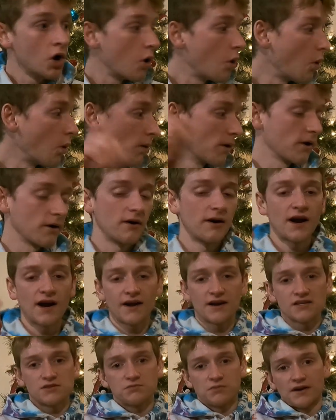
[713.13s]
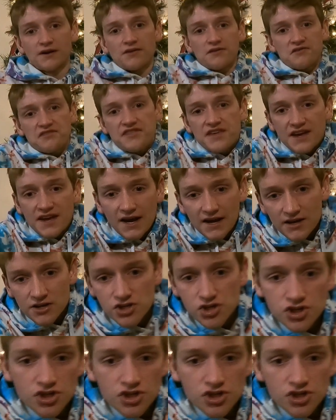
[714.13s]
or I guess one other thing I can